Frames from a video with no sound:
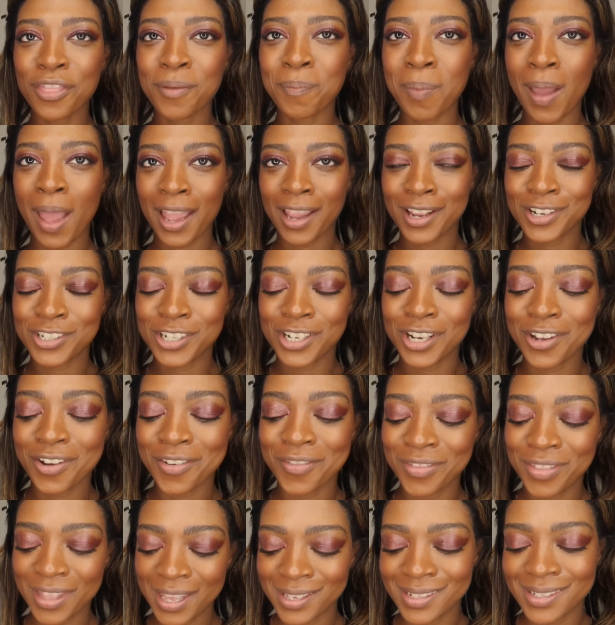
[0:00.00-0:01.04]
the packaging
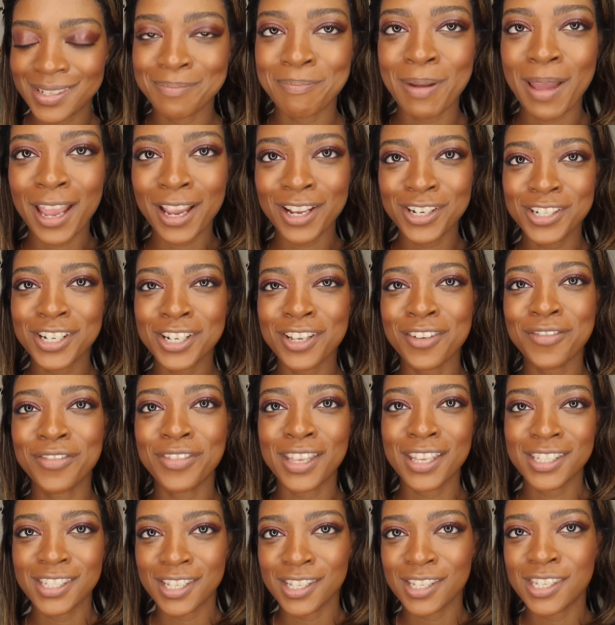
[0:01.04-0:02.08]
of this. The packaging of
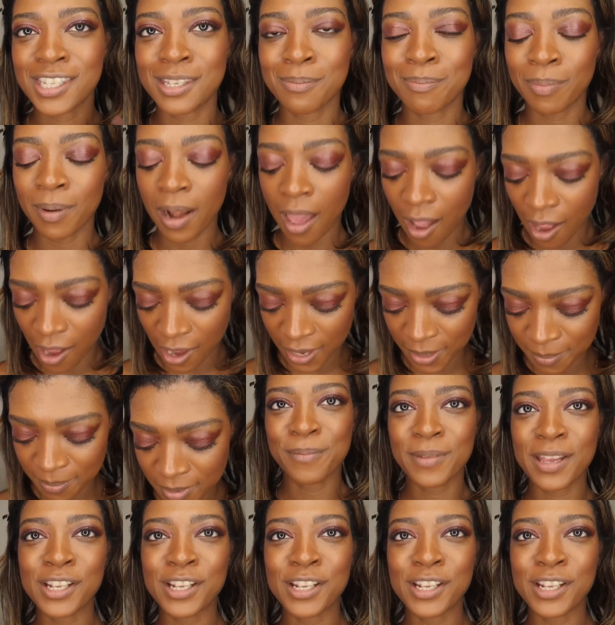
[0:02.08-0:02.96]
this is sublime.